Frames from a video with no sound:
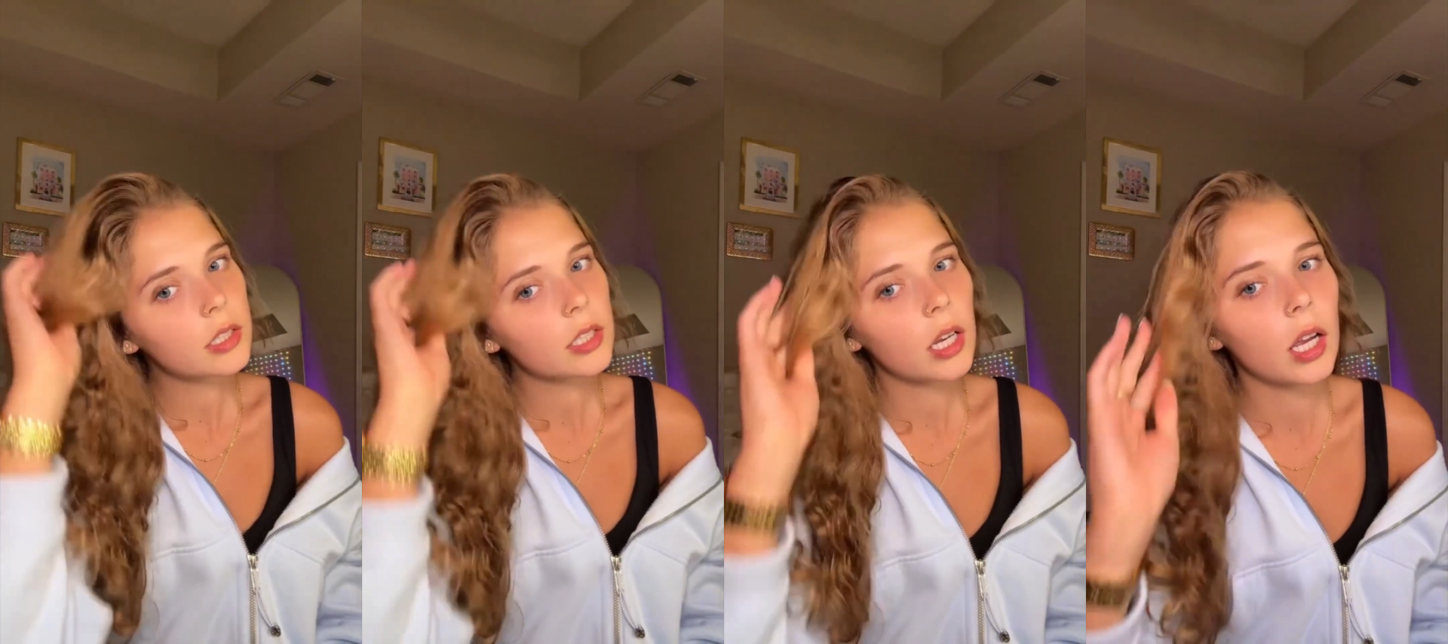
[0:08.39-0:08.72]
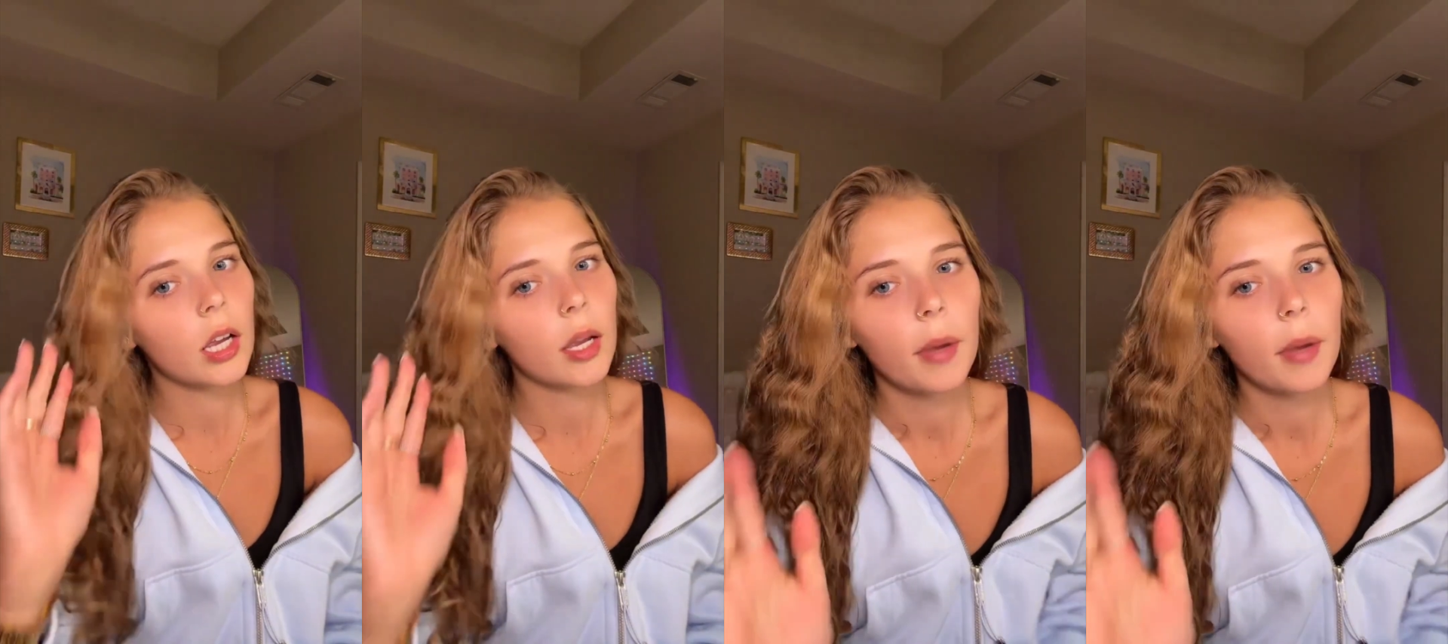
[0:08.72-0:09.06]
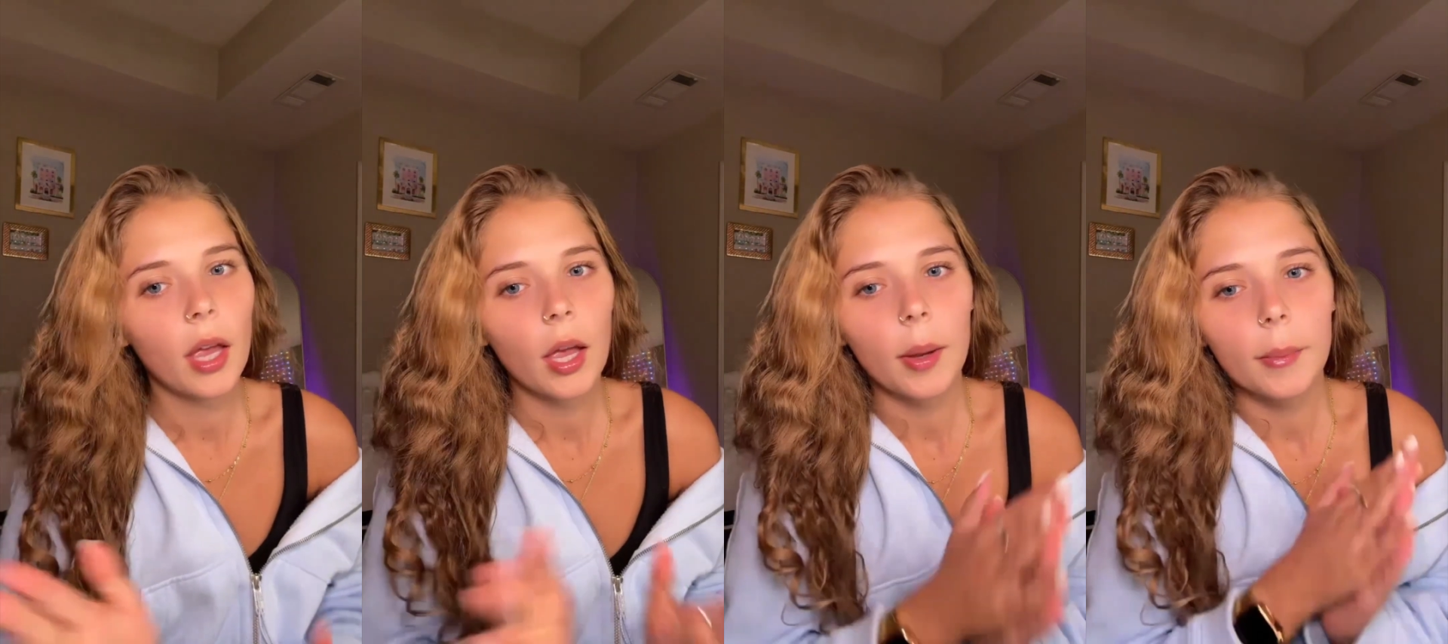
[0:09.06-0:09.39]

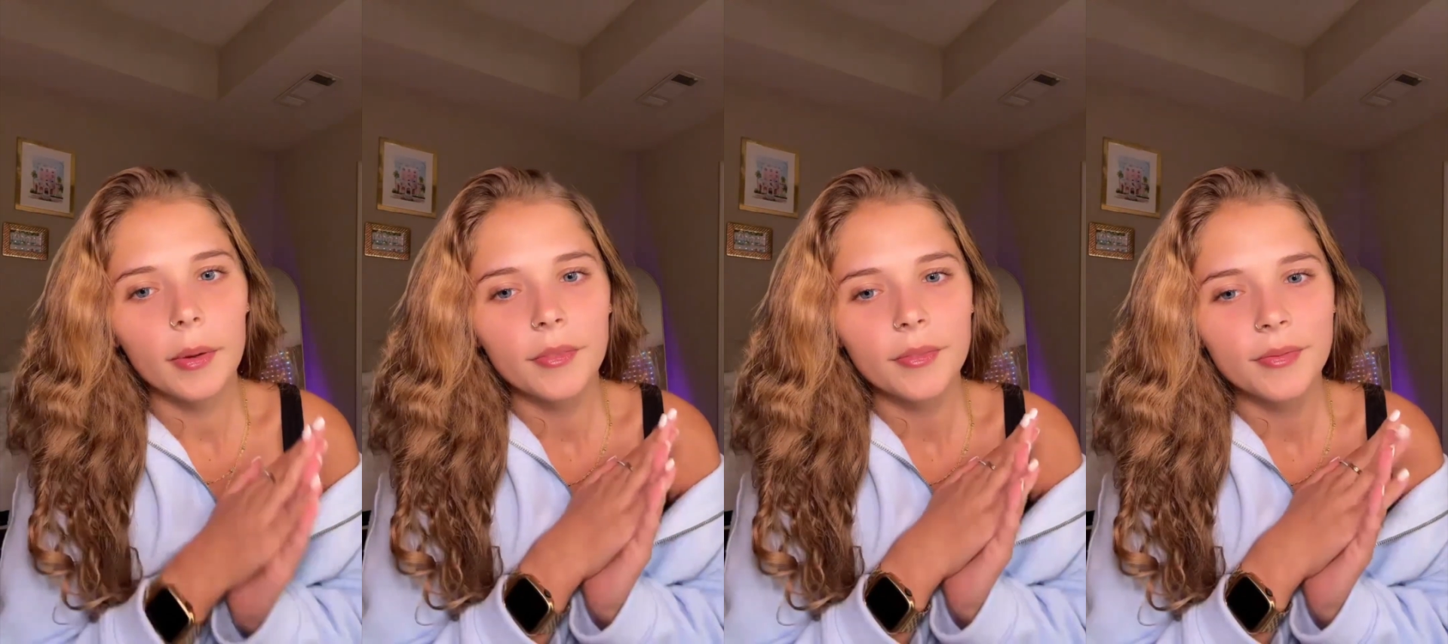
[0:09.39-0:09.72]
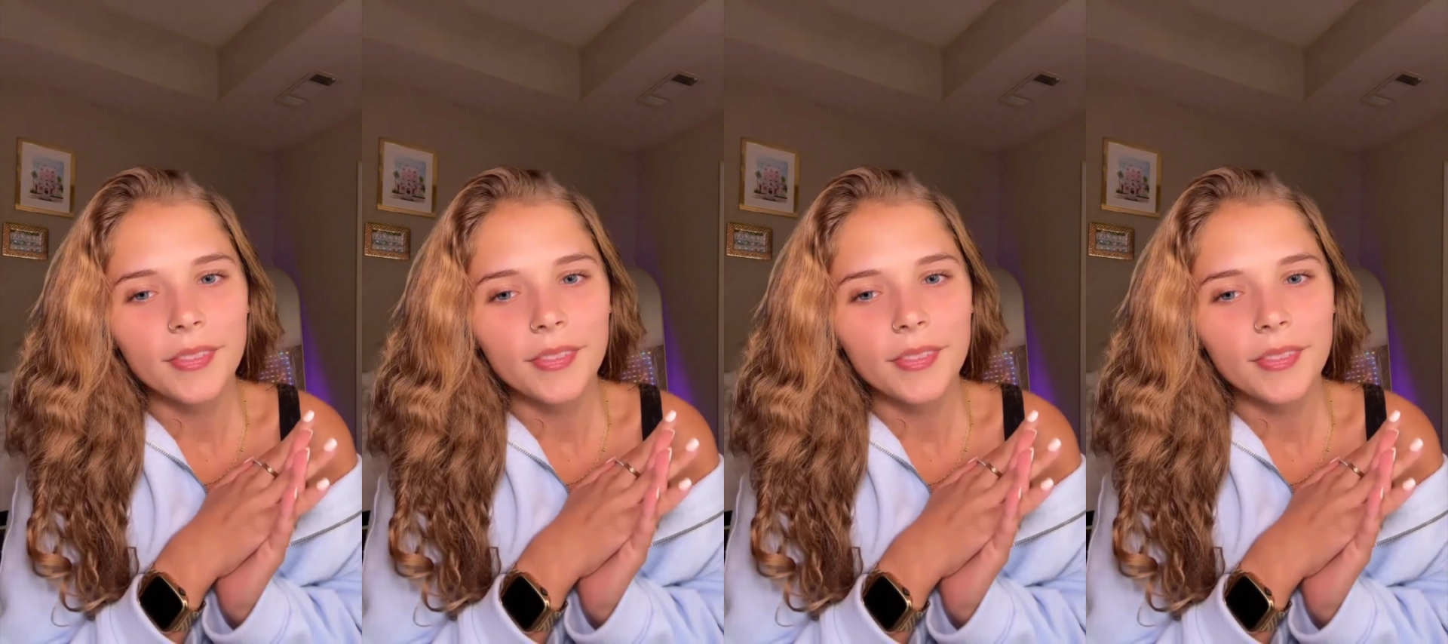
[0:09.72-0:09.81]
Professionally, of the